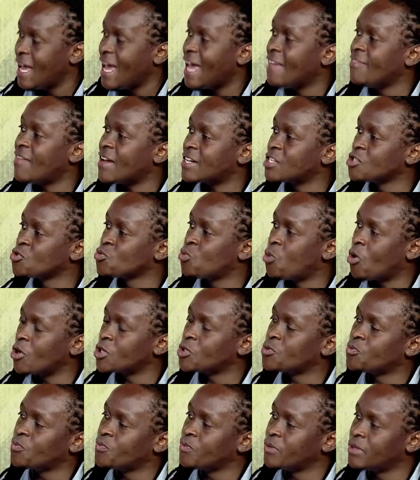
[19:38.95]
and that is
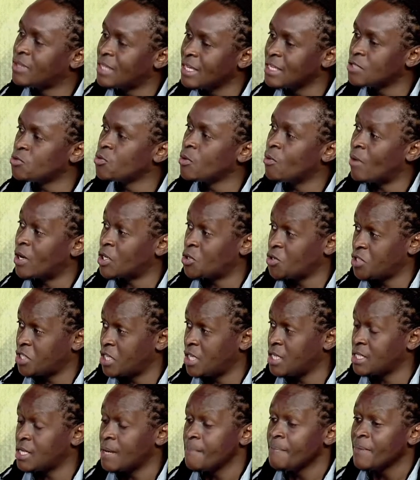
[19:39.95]
what things we want to
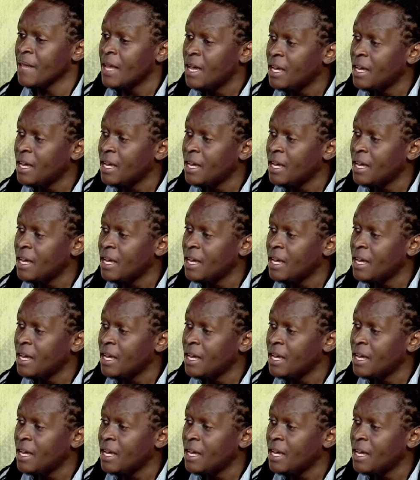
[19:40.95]
change.